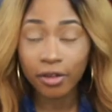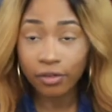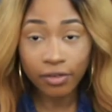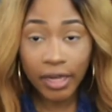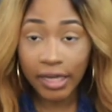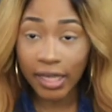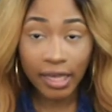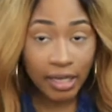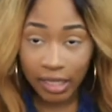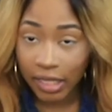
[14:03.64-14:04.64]
I couldn't find
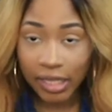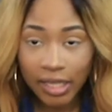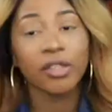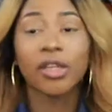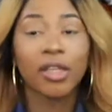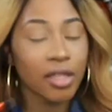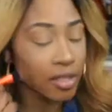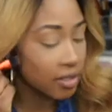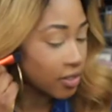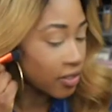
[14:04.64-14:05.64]
any,
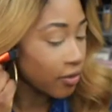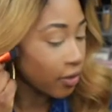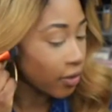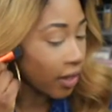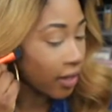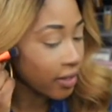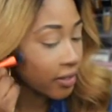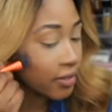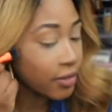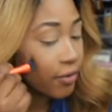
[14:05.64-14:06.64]
nothing, zero, like
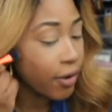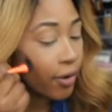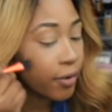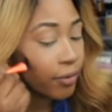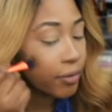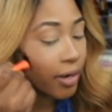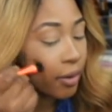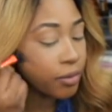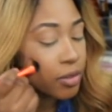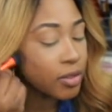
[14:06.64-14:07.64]
zero.
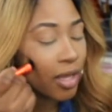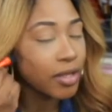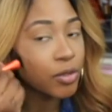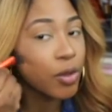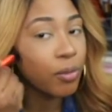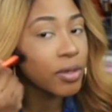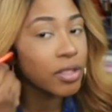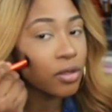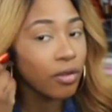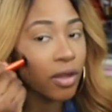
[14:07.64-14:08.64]
I was like so
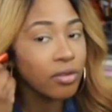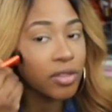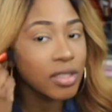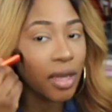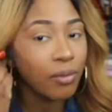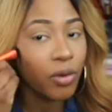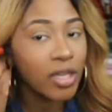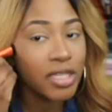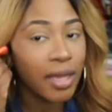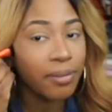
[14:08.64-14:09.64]
pissed off, I was just like,
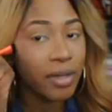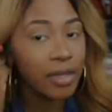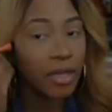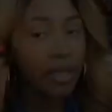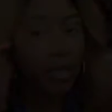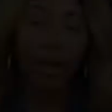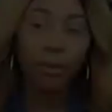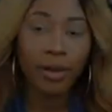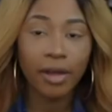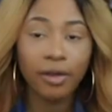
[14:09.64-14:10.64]
what is happening here?
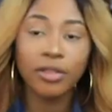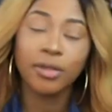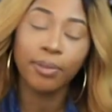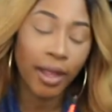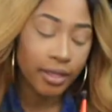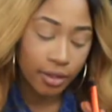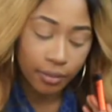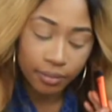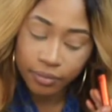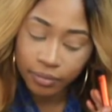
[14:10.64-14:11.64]
I went out to buy
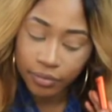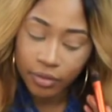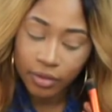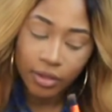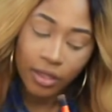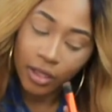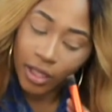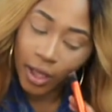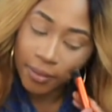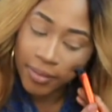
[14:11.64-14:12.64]
some,
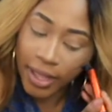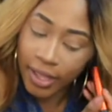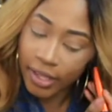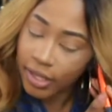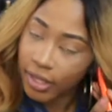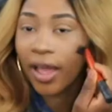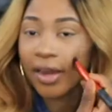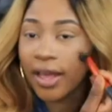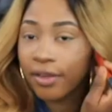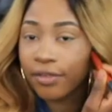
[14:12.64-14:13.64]
come back, and
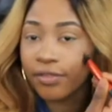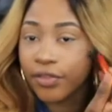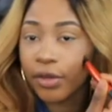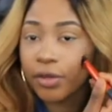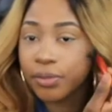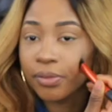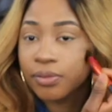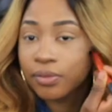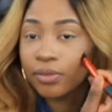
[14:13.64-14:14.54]
I filmed